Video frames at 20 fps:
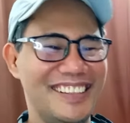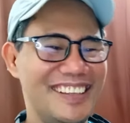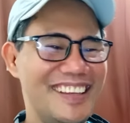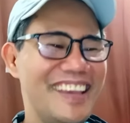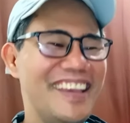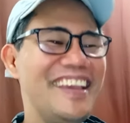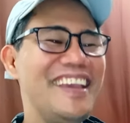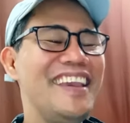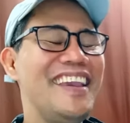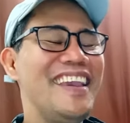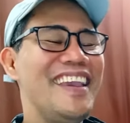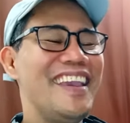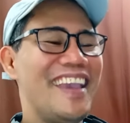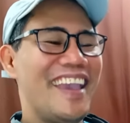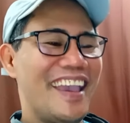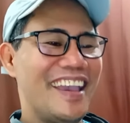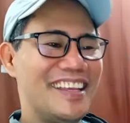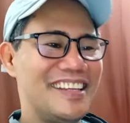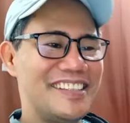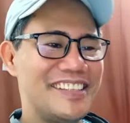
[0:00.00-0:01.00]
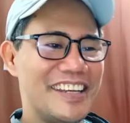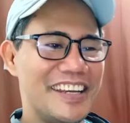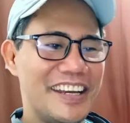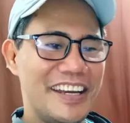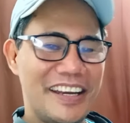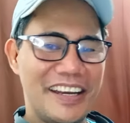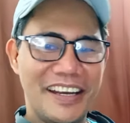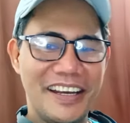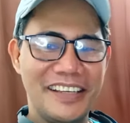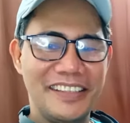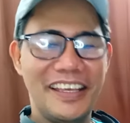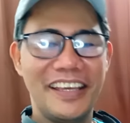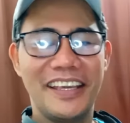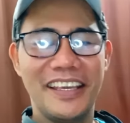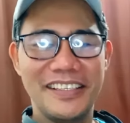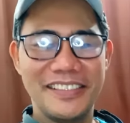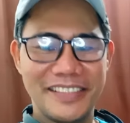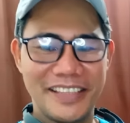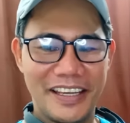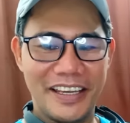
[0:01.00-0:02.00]
And like I
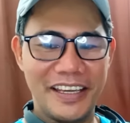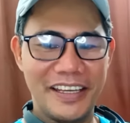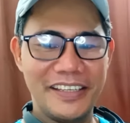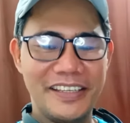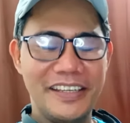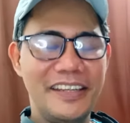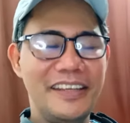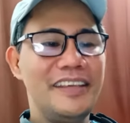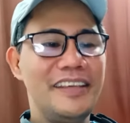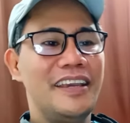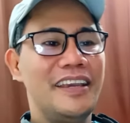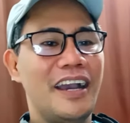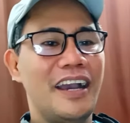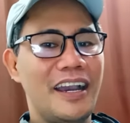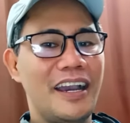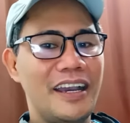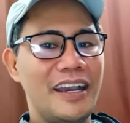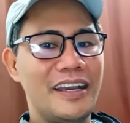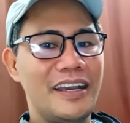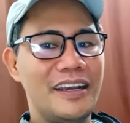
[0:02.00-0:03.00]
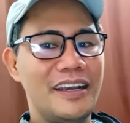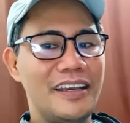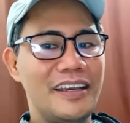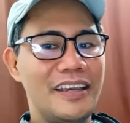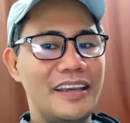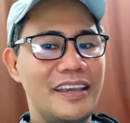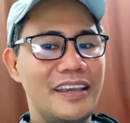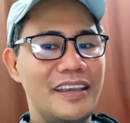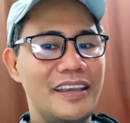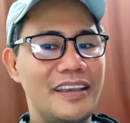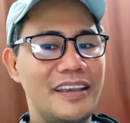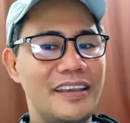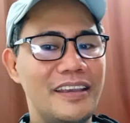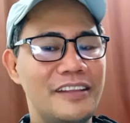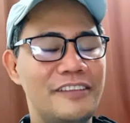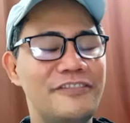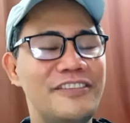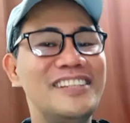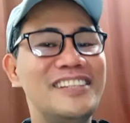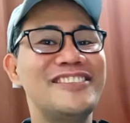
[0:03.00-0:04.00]
said,
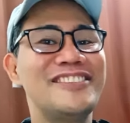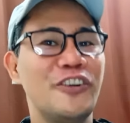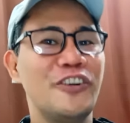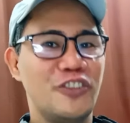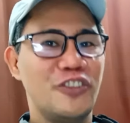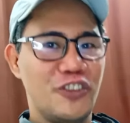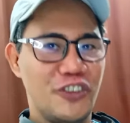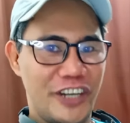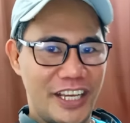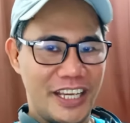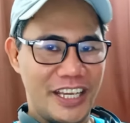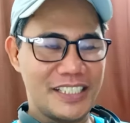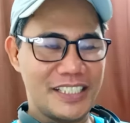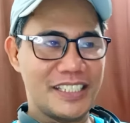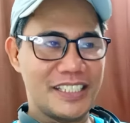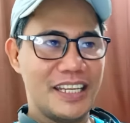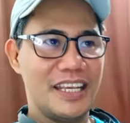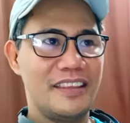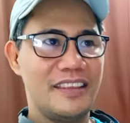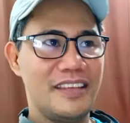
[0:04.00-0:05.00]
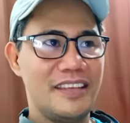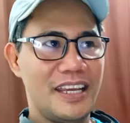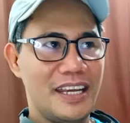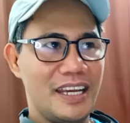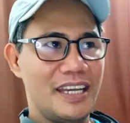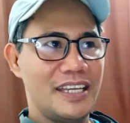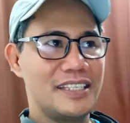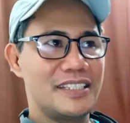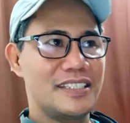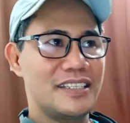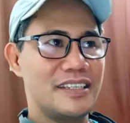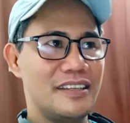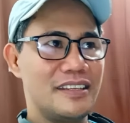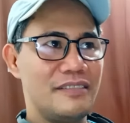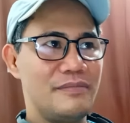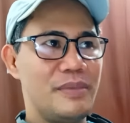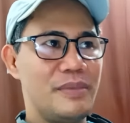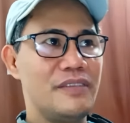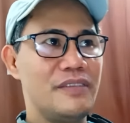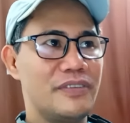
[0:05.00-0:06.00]
it feels so great that
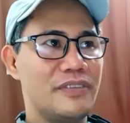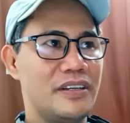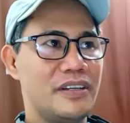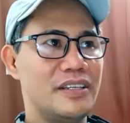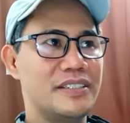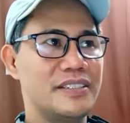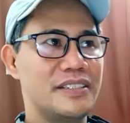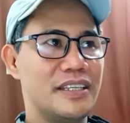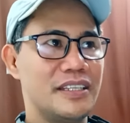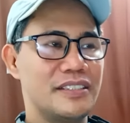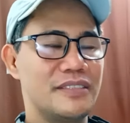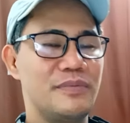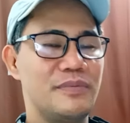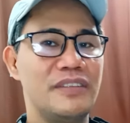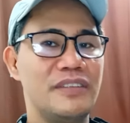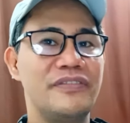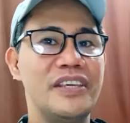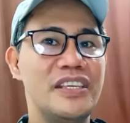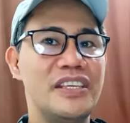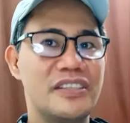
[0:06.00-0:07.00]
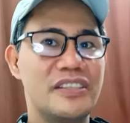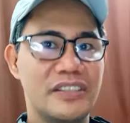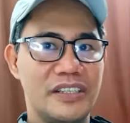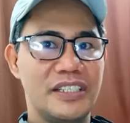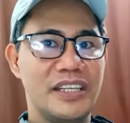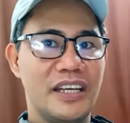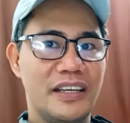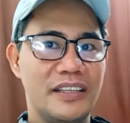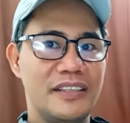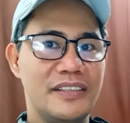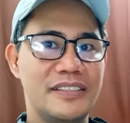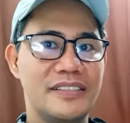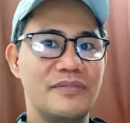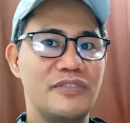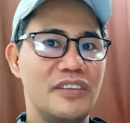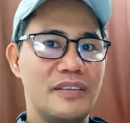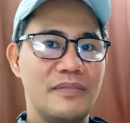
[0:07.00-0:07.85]
BeFirst has been featured on this